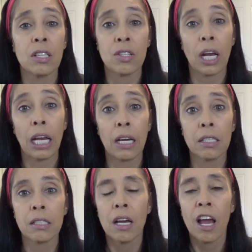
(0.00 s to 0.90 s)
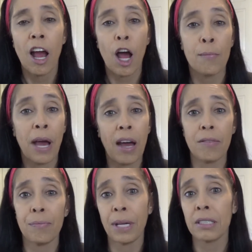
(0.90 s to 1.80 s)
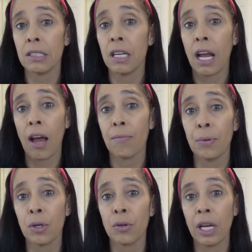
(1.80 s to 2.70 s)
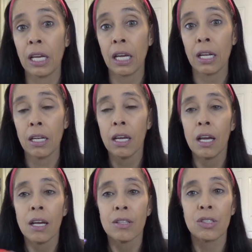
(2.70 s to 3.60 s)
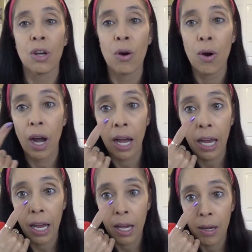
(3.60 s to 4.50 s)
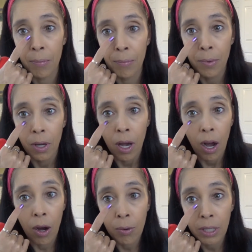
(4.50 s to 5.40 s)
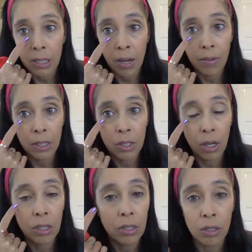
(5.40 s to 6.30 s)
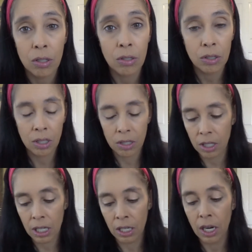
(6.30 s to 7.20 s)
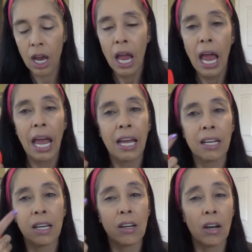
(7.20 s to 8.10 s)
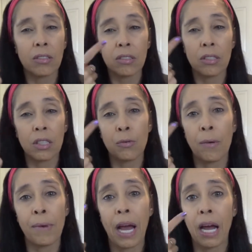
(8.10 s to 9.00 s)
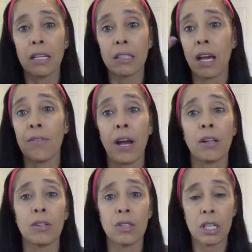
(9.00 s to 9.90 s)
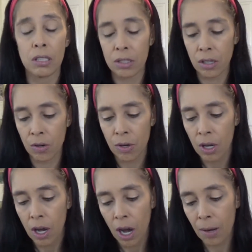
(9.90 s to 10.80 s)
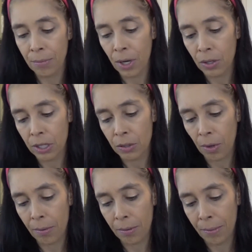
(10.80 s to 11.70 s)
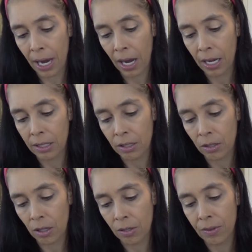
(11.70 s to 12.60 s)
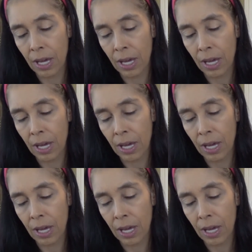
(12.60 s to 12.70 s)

I guess. I'm half Mexican, half Puerto Rican, so I am always having dark circles under here, and I constantly rub my eyes. I have allergies, so I'm always rubbing my eyes and all of